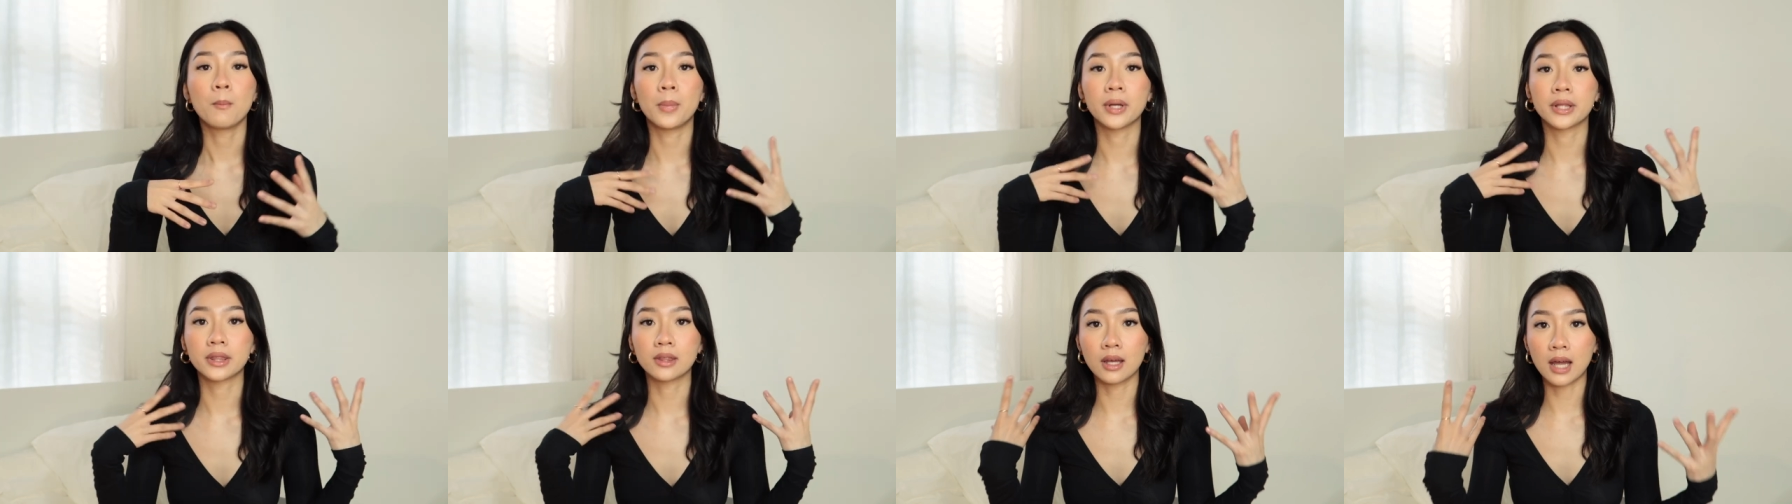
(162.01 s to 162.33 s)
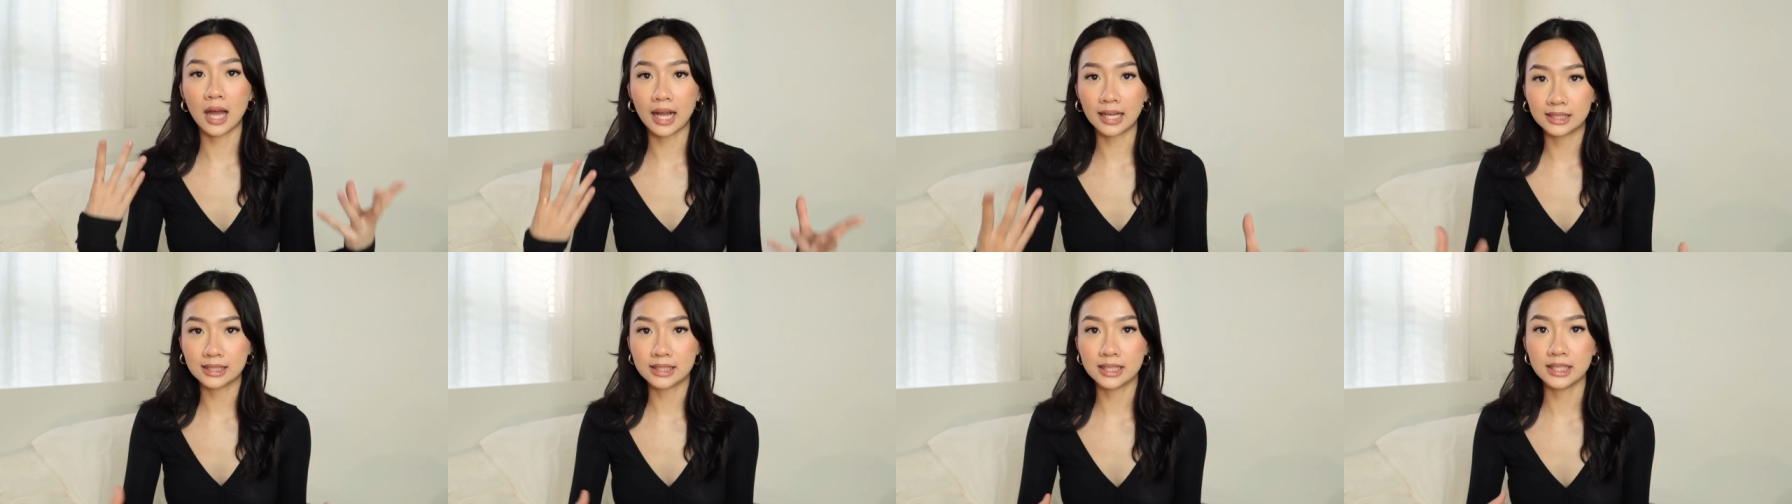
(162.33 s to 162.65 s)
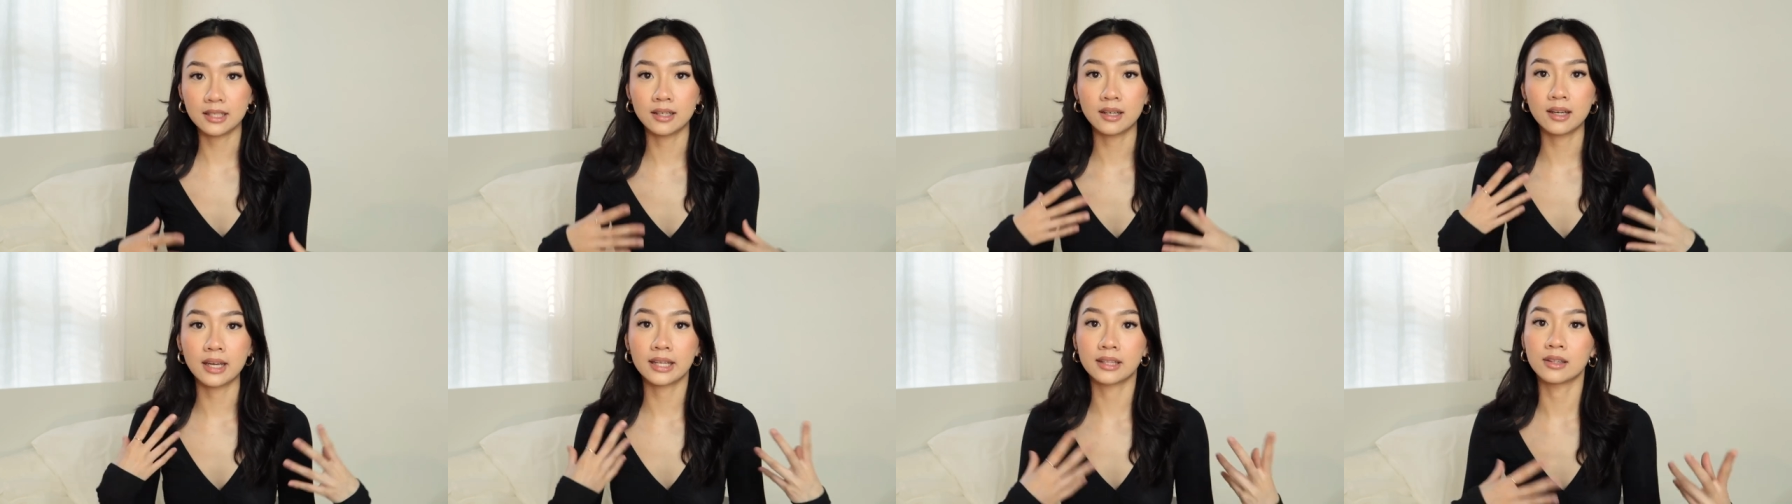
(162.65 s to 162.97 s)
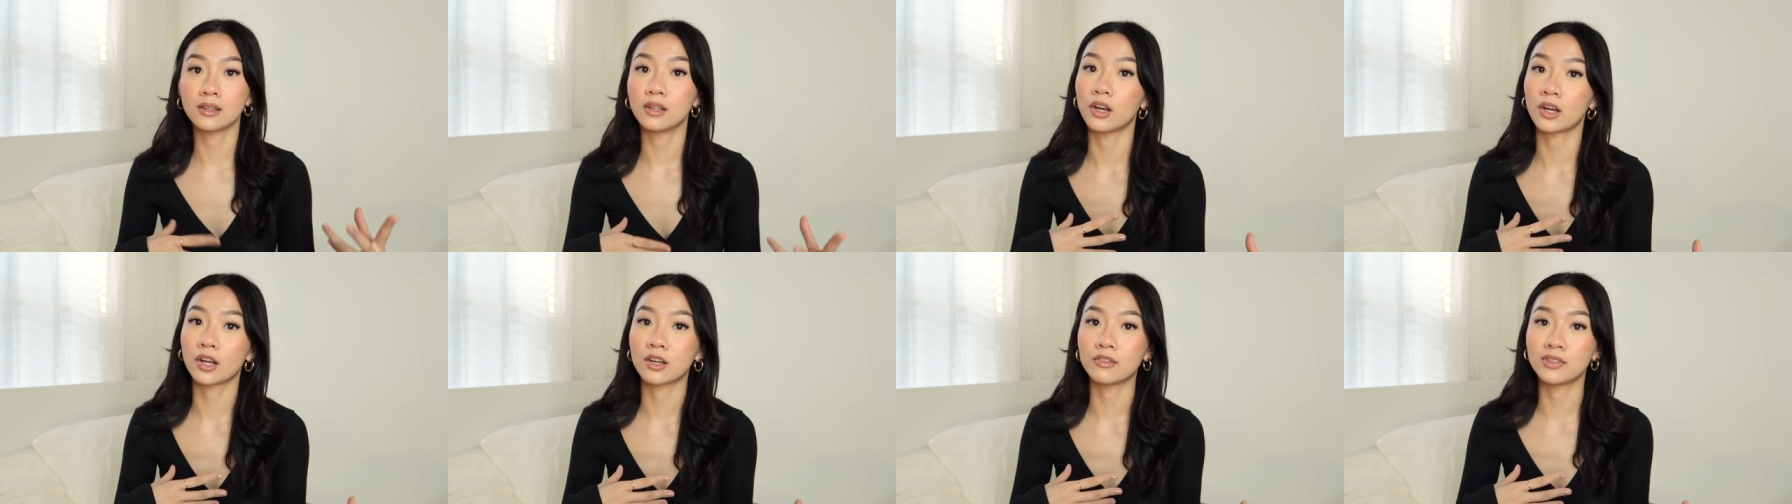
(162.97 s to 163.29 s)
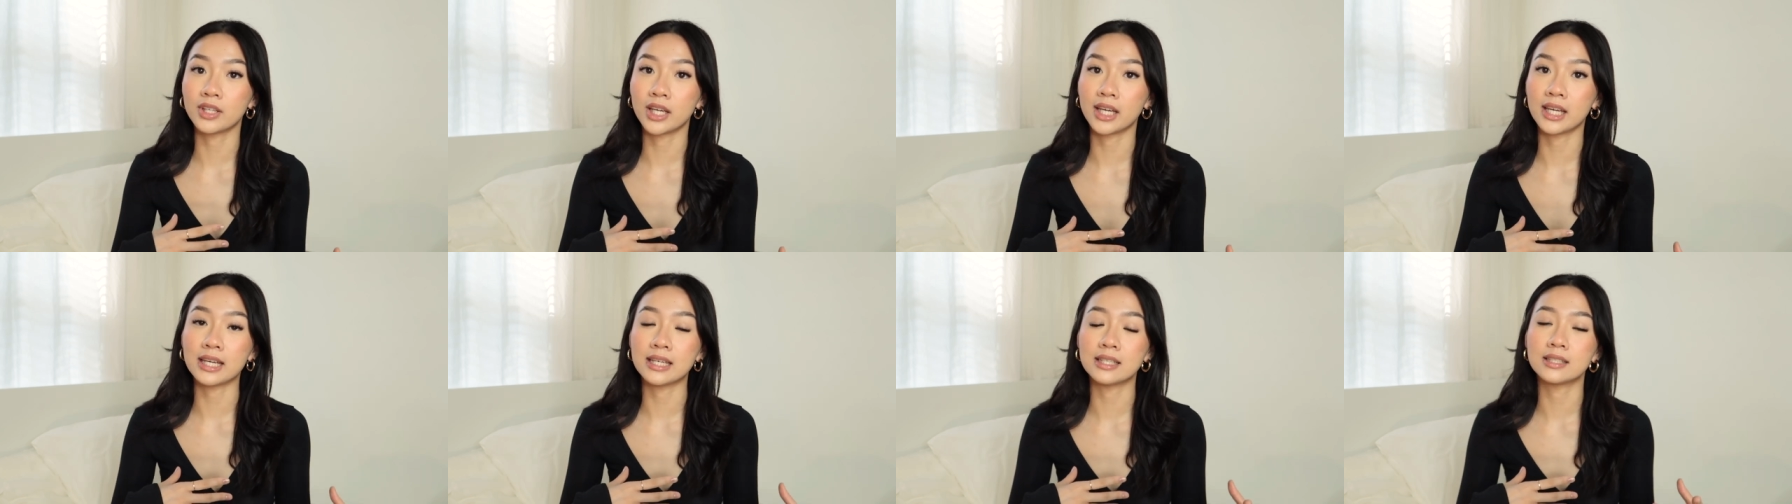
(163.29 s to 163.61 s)
but the idea and look
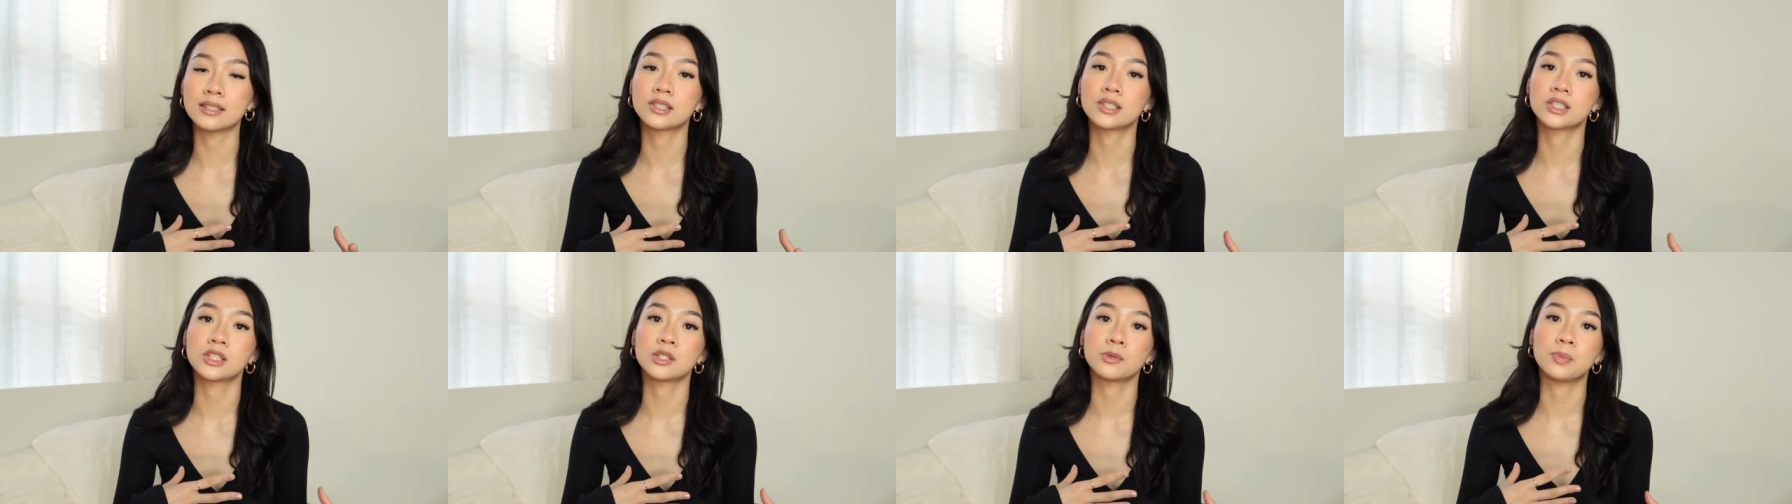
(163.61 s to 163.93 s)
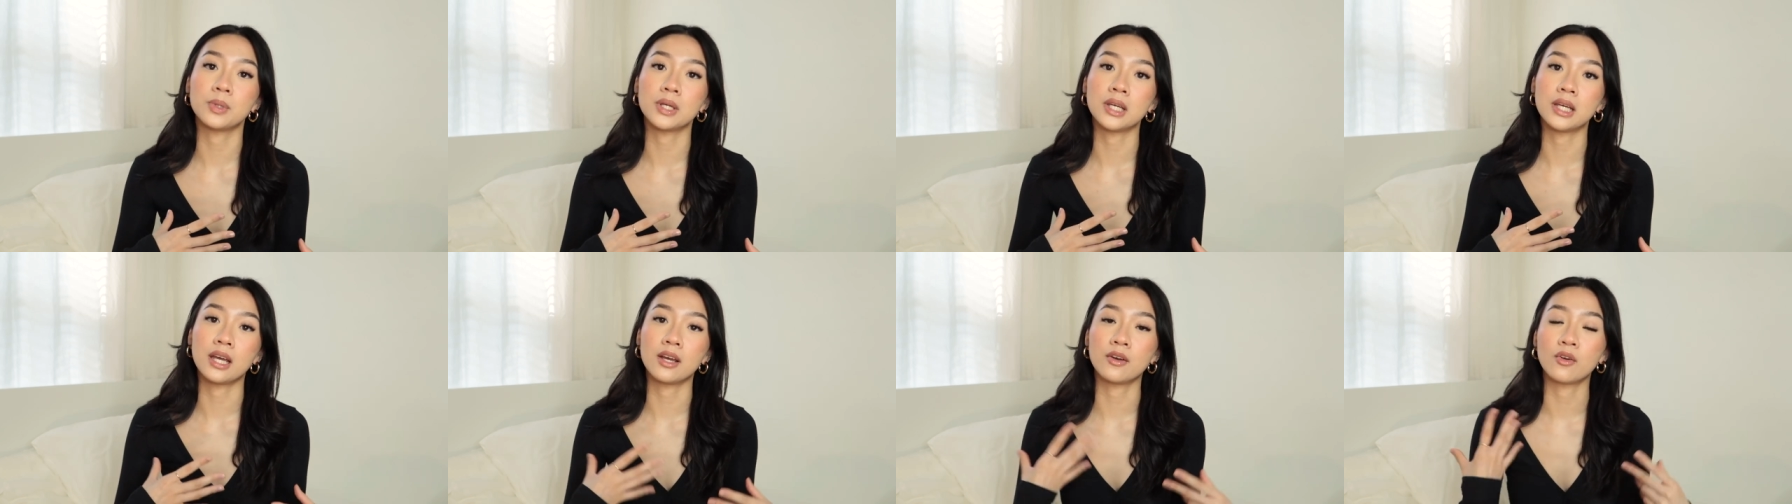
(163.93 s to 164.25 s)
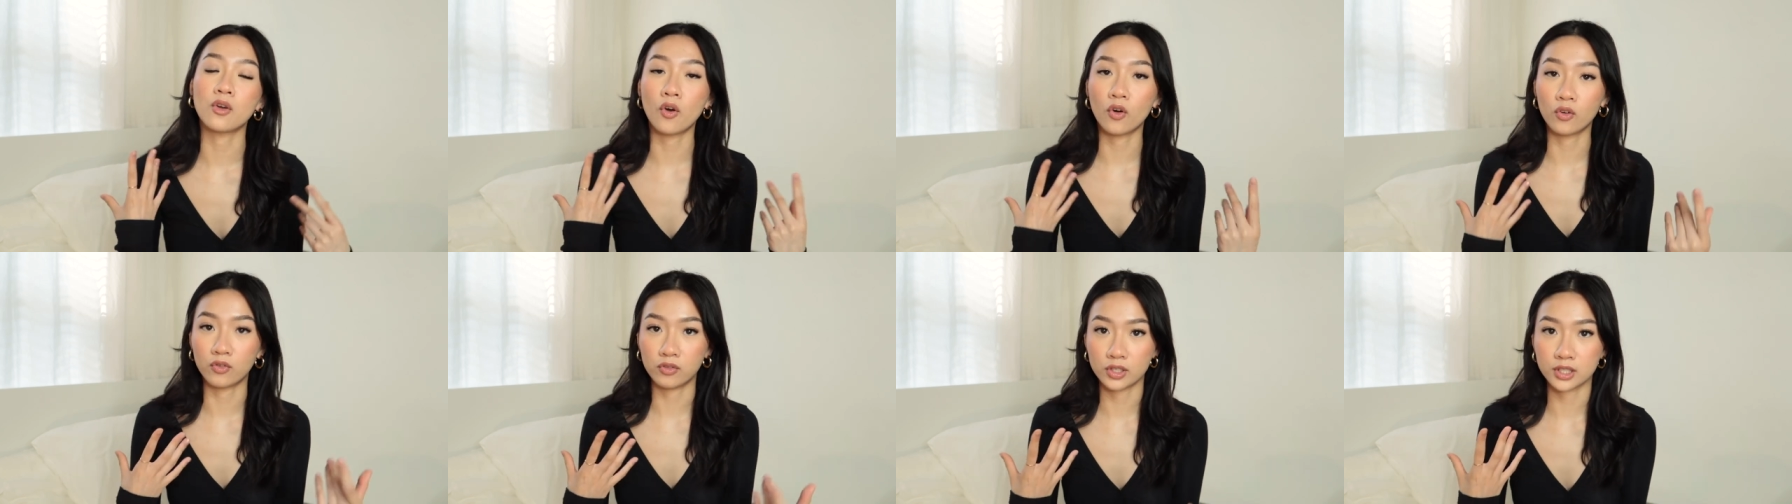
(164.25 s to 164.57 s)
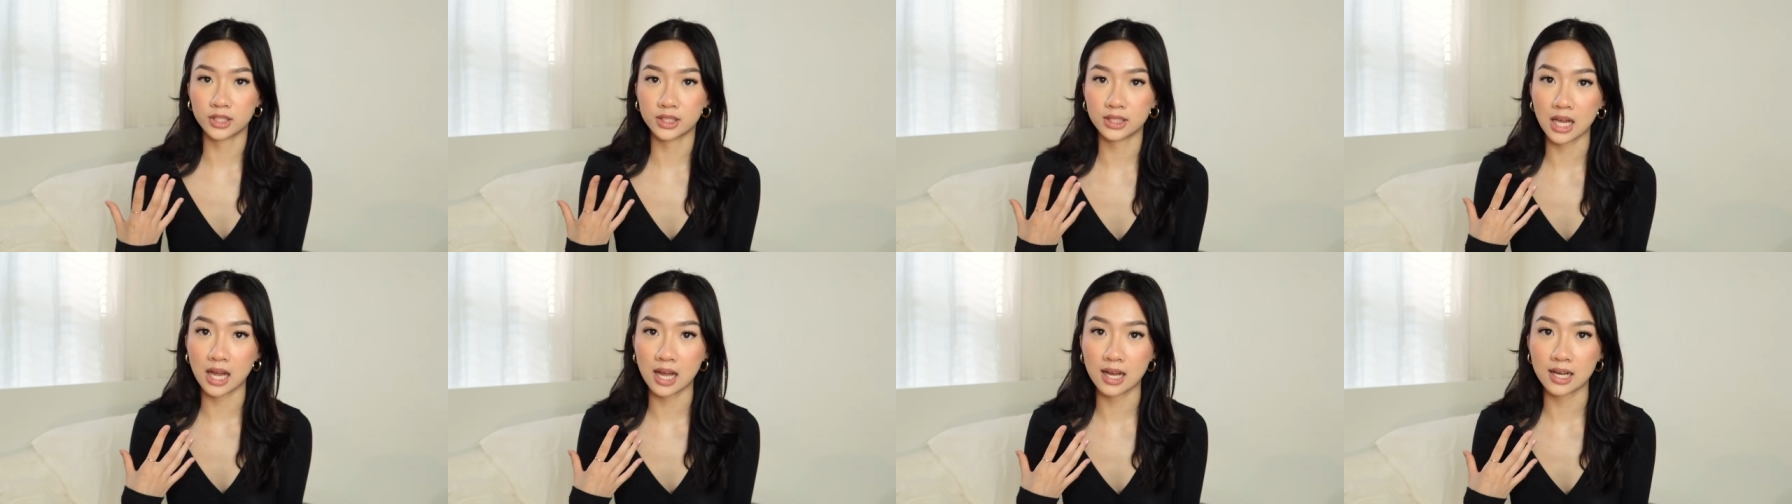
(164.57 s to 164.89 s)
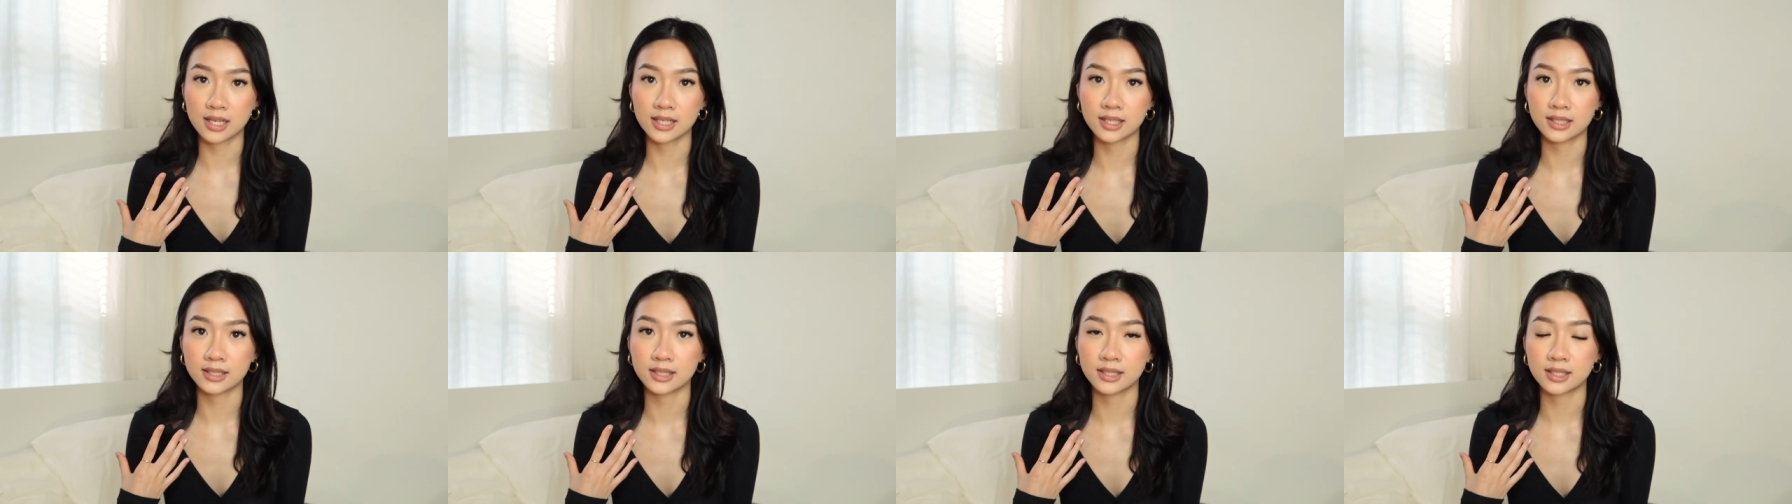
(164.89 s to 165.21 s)
of it is to be an
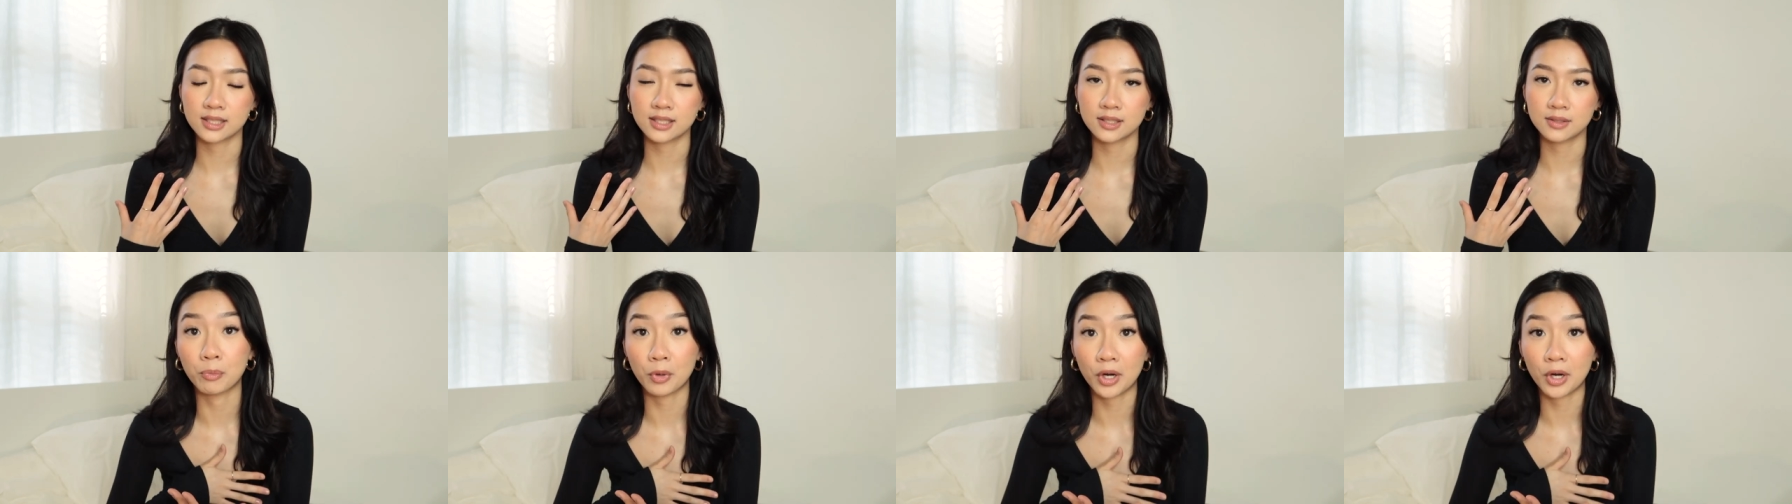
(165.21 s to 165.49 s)
oversized